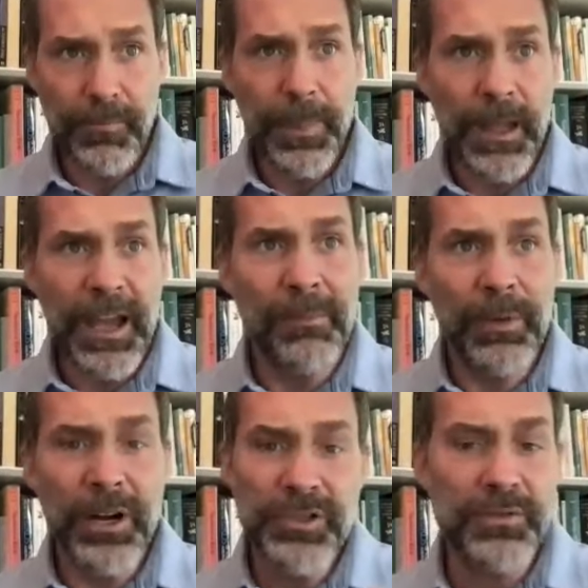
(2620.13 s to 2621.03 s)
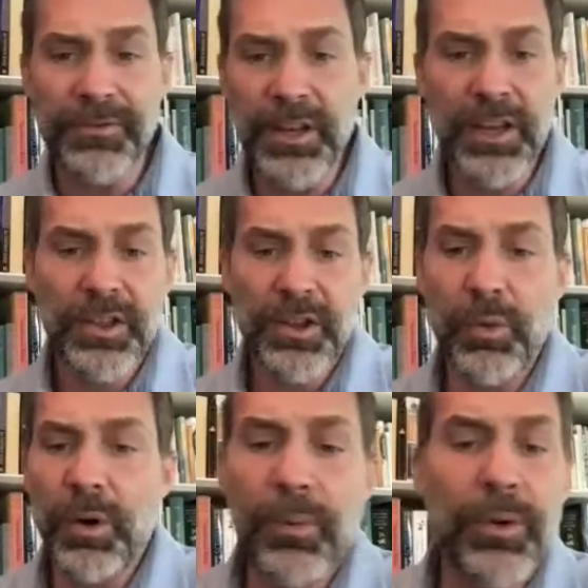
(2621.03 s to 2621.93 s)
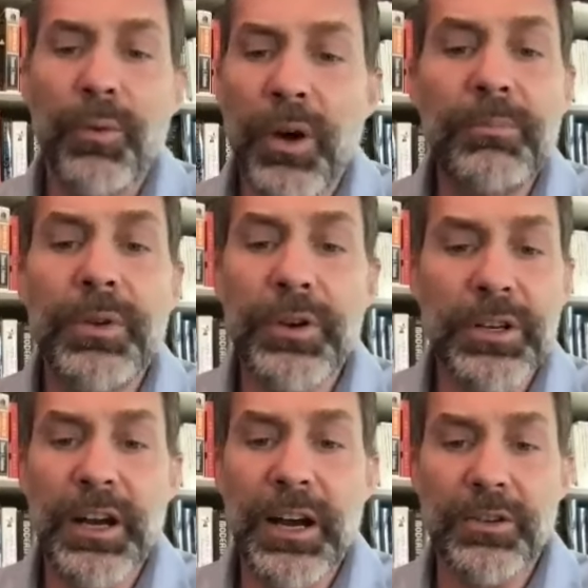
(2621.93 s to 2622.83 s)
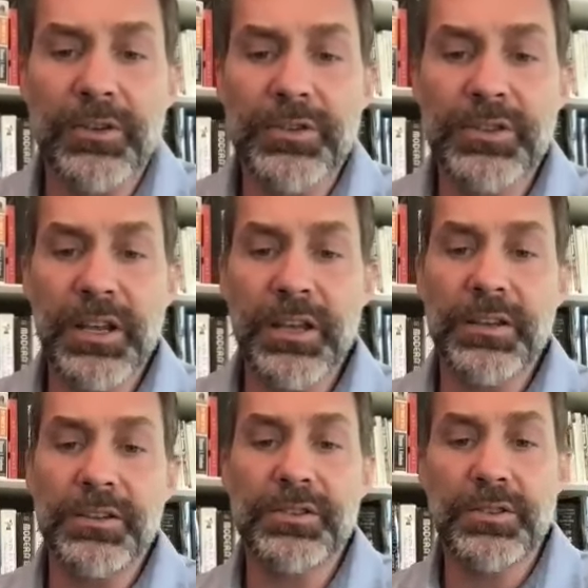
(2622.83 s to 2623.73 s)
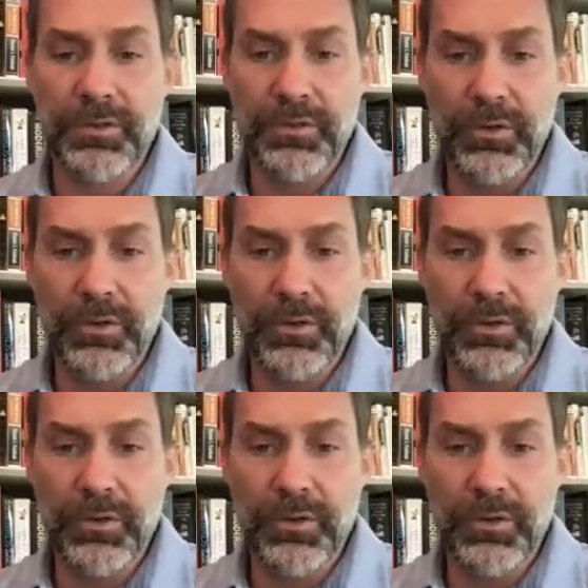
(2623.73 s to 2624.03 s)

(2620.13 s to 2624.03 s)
how much of the $1.1 billion is